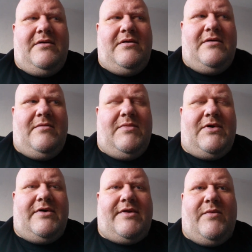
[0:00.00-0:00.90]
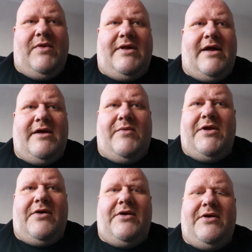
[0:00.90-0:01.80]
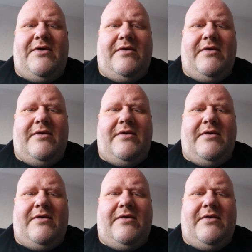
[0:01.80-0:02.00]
because it will get you when you're on your own.